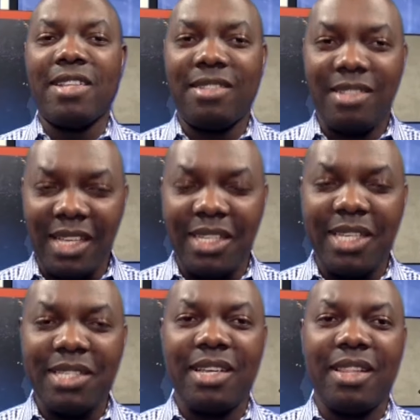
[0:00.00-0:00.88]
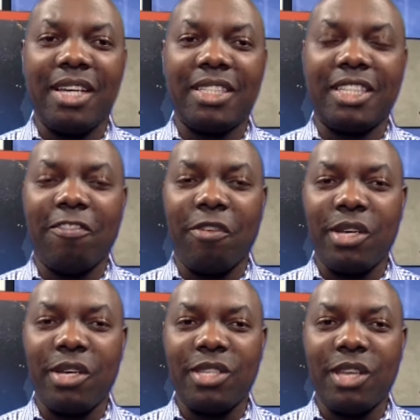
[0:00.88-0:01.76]
have
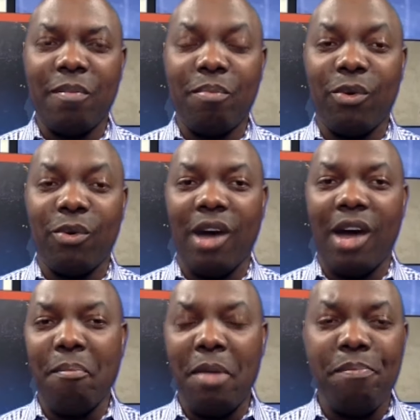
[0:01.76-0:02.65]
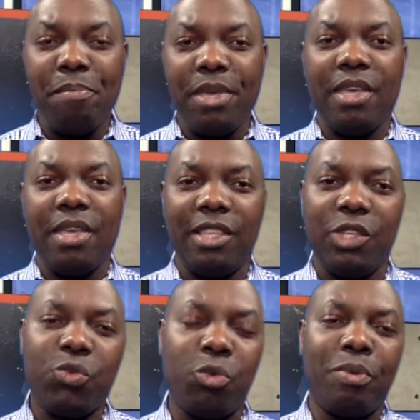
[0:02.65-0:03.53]
suggested that, for example,
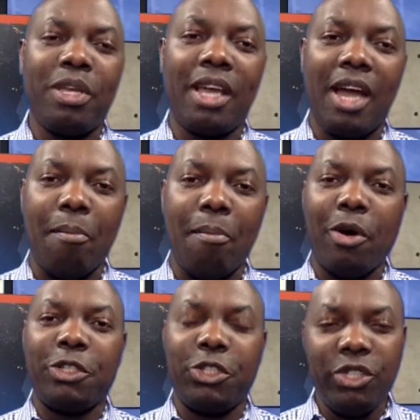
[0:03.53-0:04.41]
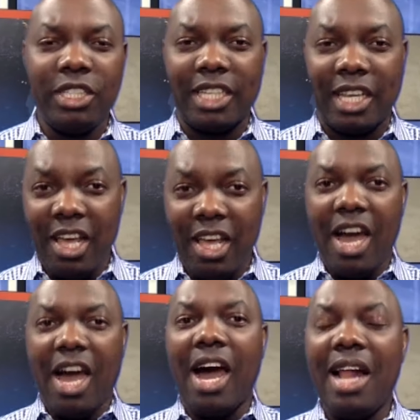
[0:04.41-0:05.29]
maybe this will bring
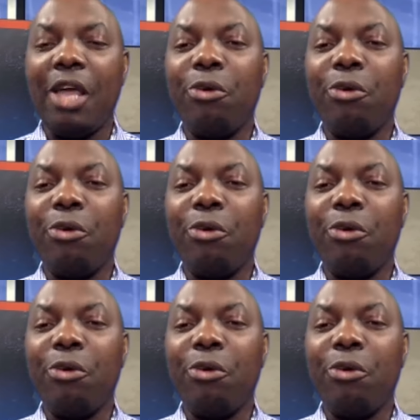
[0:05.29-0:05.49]
about unity.